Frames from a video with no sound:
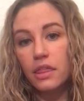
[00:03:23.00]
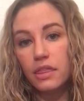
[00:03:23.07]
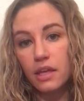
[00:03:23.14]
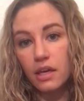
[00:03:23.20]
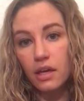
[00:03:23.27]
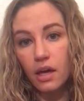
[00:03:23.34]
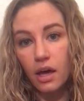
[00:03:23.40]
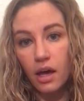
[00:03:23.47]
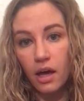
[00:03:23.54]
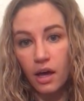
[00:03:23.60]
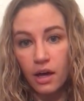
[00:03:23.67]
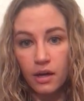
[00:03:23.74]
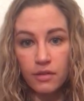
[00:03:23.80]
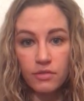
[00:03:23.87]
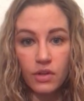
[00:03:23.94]
Think
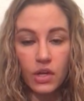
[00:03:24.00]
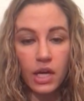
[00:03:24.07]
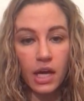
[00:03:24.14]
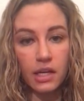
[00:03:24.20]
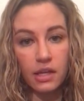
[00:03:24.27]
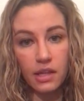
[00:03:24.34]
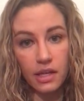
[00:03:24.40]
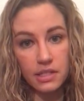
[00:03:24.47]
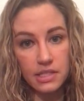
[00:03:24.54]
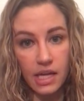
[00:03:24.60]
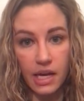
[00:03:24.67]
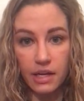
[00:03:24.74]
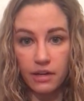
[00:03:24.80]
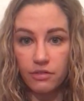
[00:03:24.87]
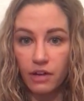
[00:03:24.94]
of kind of that
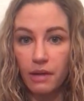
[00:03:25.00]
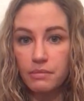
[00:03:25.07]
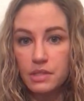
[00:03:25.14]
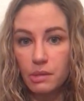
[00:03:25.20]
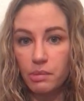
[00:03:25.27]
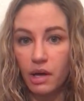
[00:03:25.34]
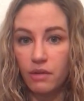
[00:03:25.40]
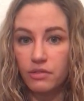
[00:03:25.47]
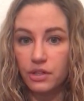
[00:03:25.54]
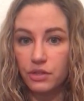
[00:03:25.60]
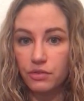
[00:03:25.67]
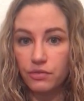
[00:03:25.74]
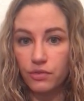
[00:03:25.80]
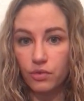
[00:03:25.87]
diaphragm to pelvic